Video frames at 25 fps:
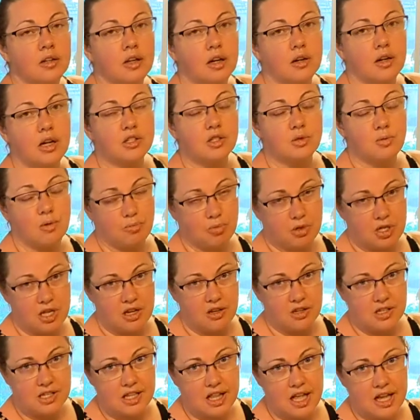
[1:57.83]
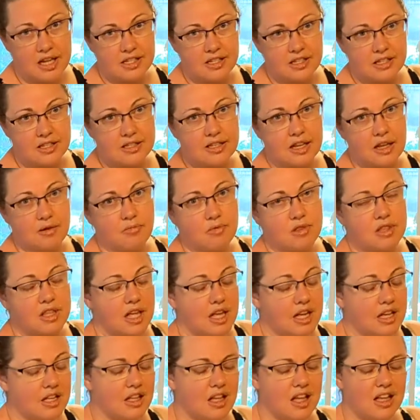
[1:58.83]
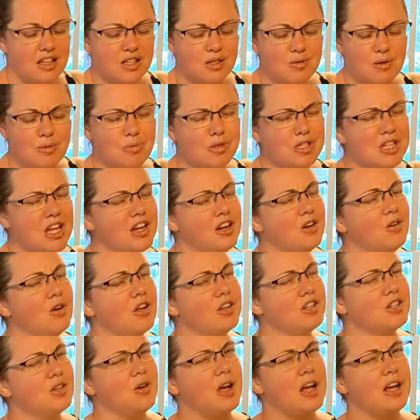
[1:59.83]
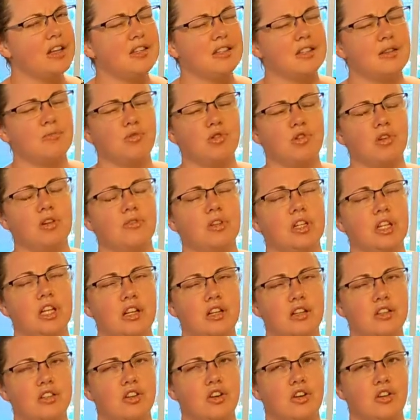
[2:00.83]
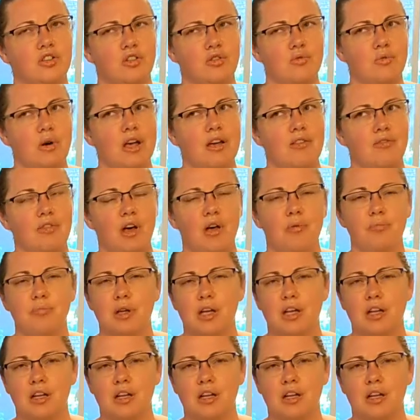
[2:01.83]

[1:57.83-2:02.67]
Sweet potato slices, same thing. Sweet potato also has some sort of an internal way of helping,